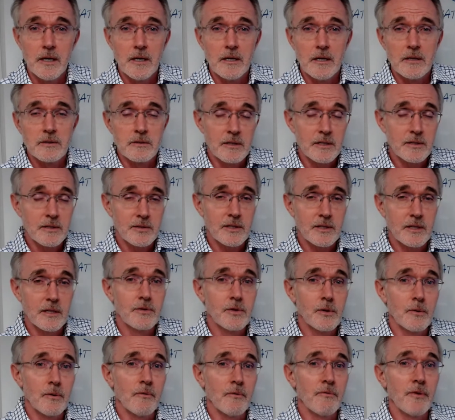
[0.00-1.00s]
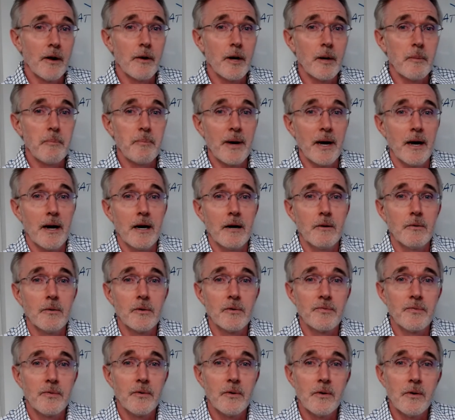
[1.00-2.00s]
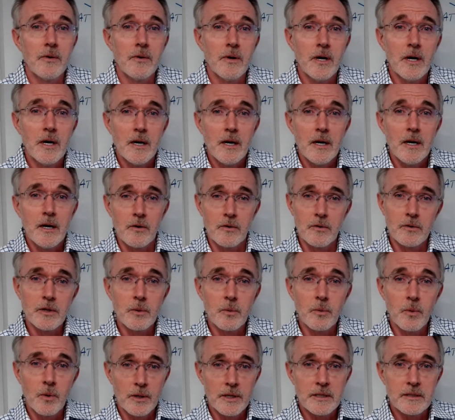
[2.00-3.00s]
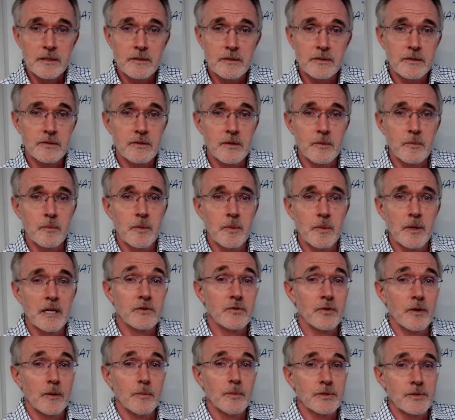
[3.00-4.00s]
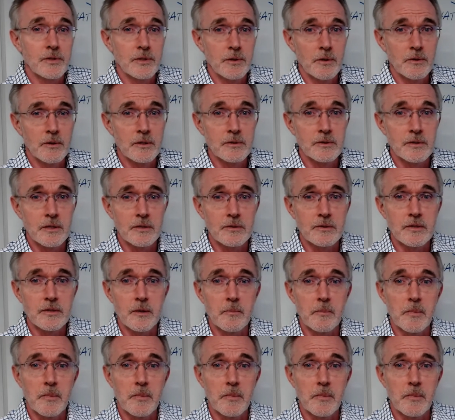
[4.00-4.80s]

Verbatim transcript: So this gives you a very powerful early warning system and troubleshooting system.